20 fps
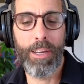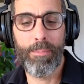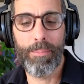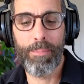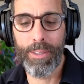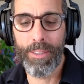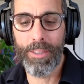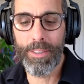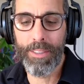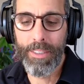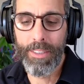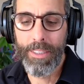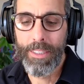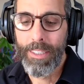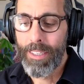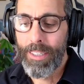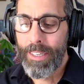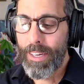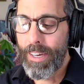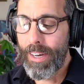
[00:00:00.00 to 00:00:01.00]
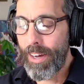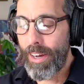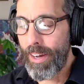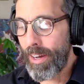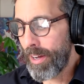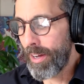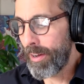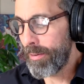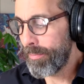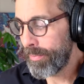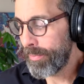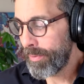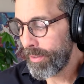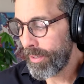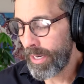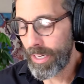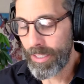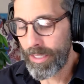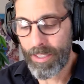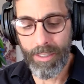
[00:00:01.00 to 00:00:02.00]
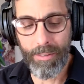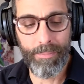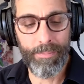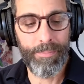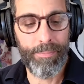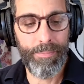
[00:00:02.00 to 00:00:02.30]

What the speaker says: but awesome.